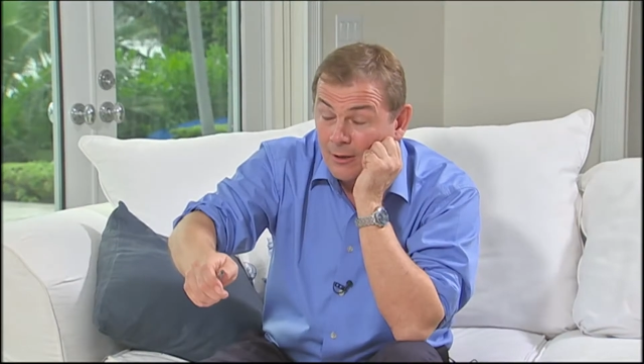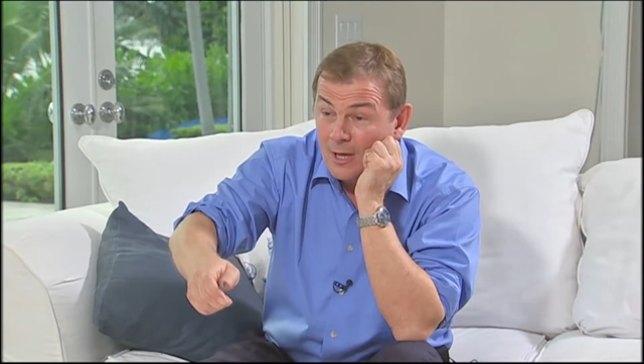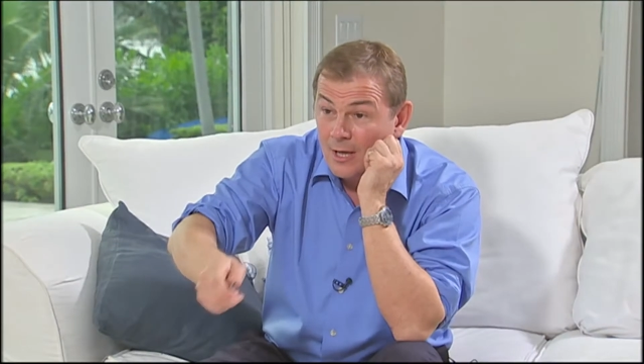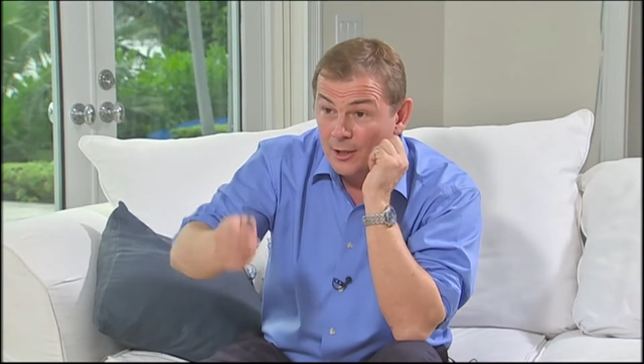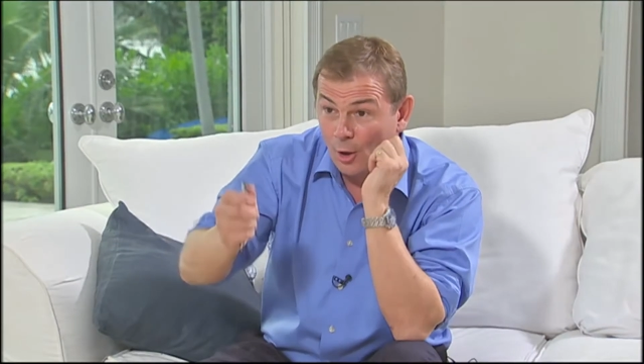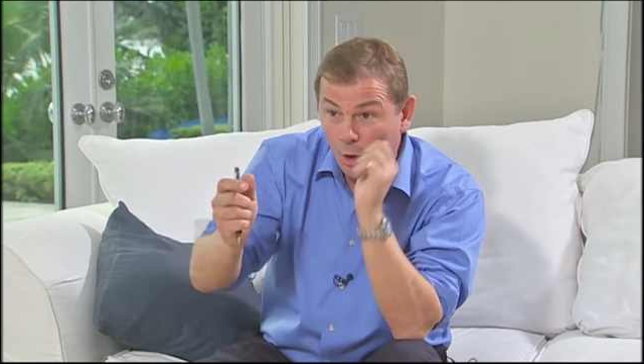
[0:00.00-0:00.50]
You
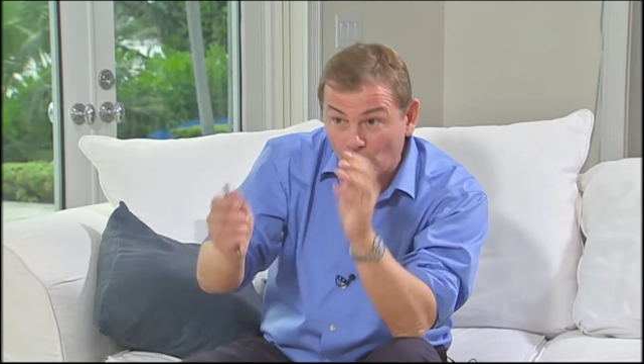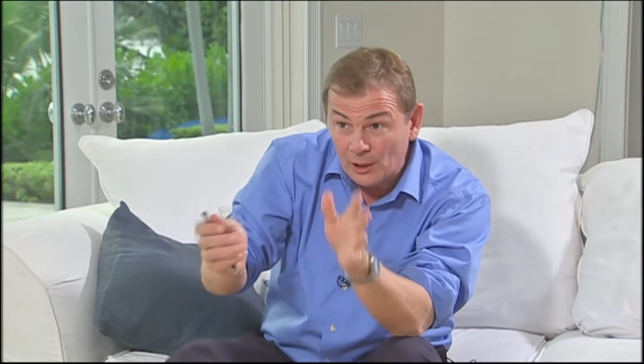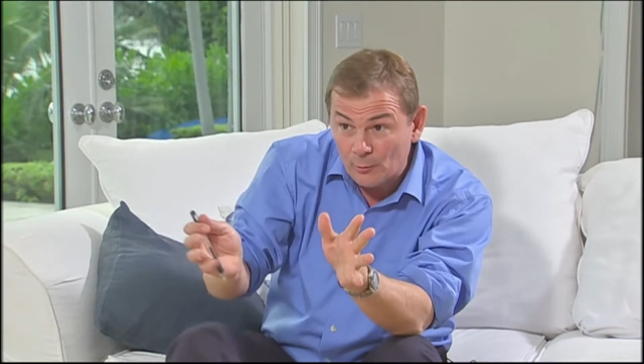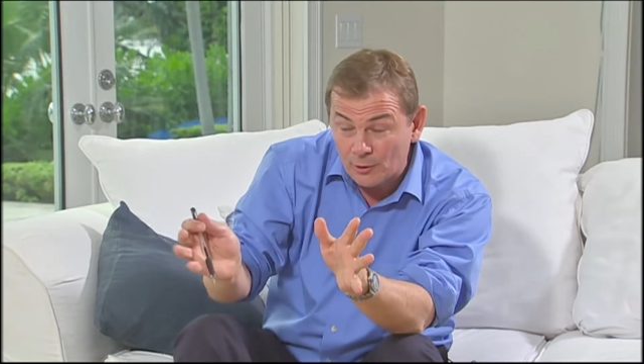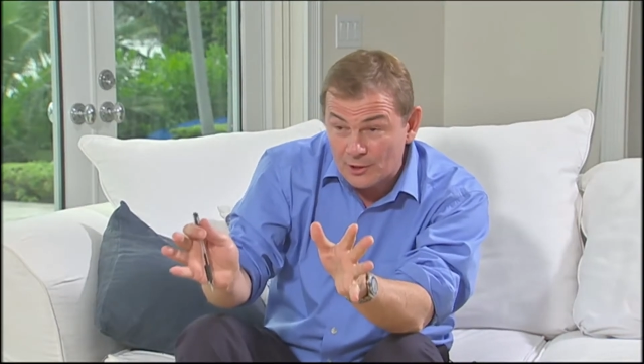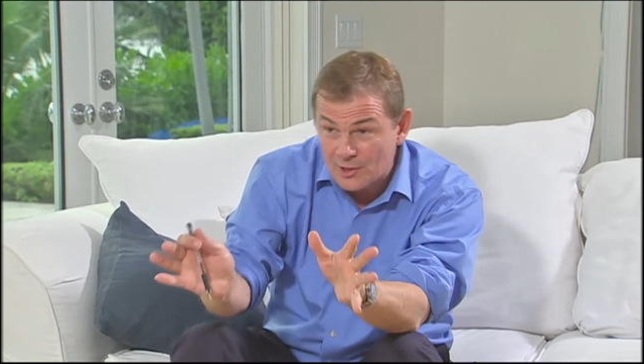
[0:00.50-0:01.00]
know,
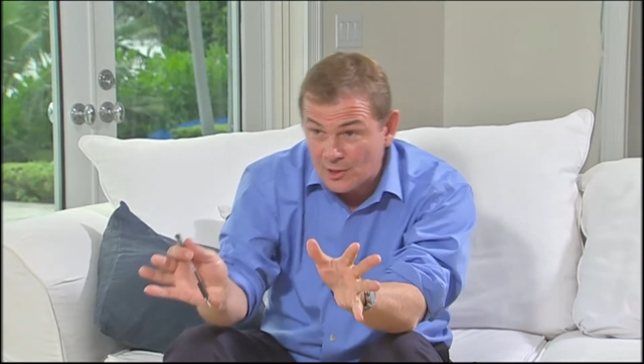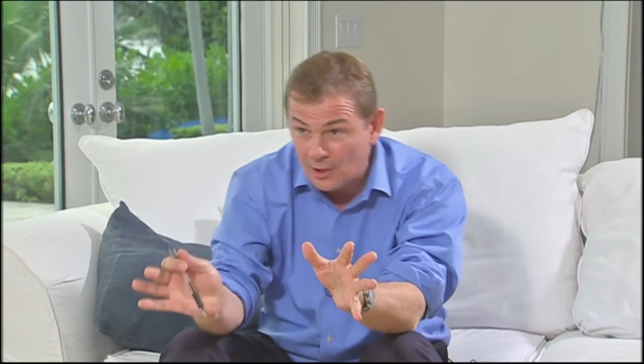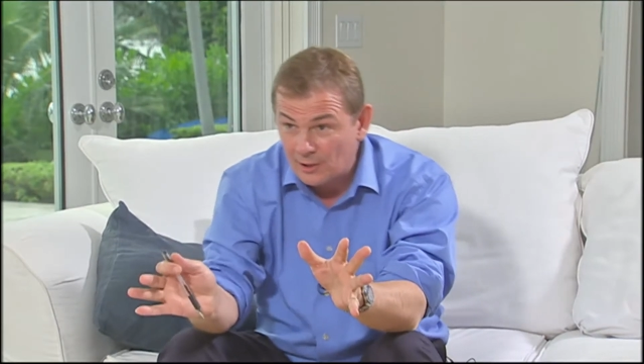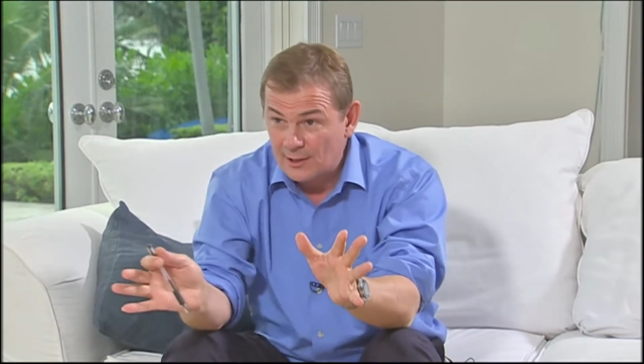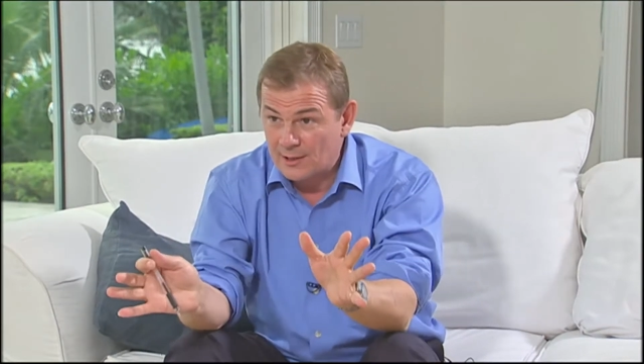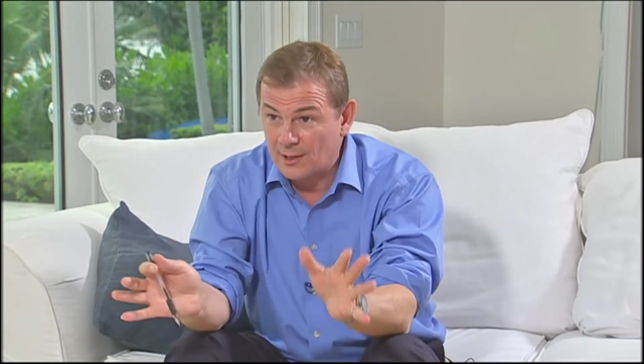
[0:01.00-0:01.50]
Hollywood has
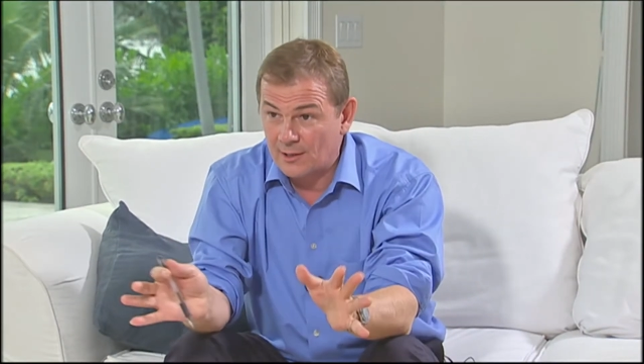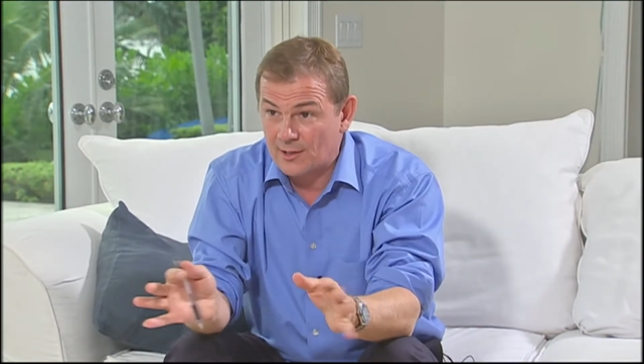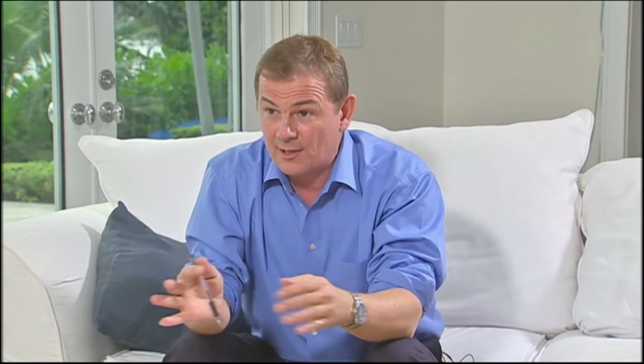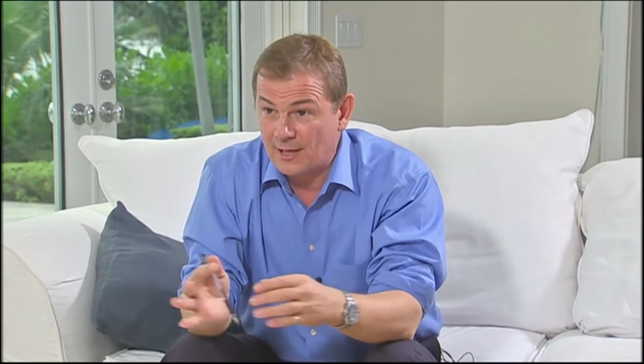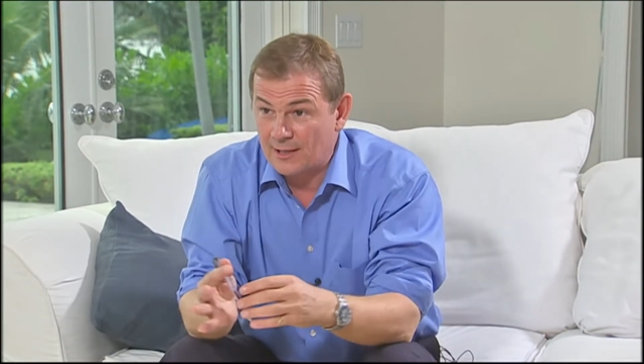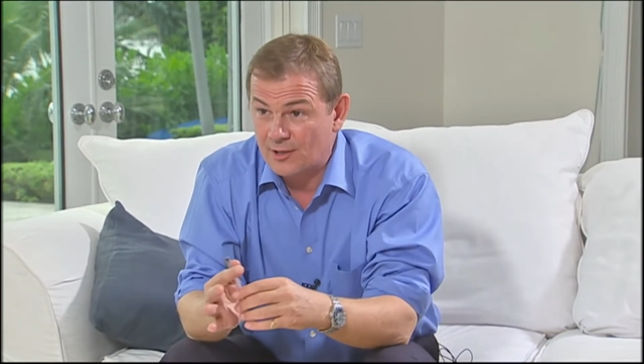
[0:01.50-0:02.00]
certainly
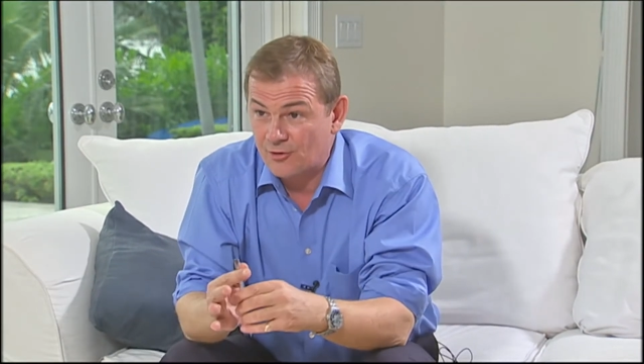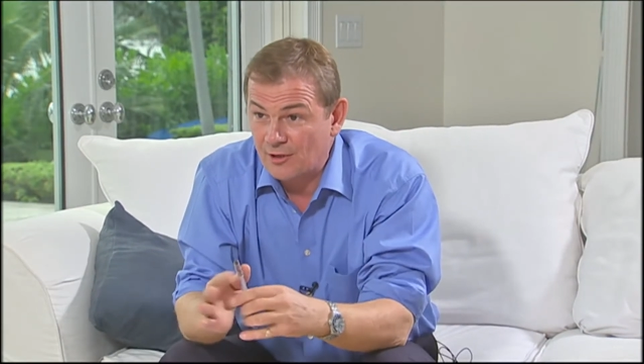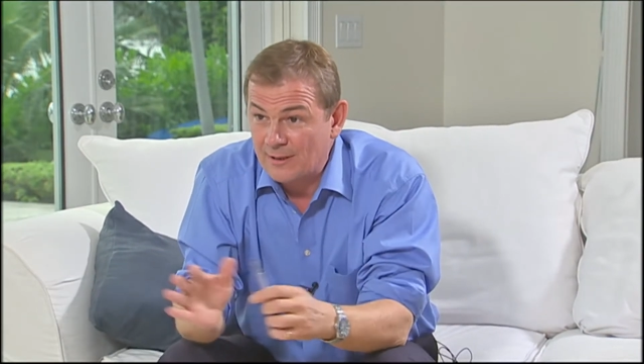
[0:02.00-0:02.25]
stayed extremely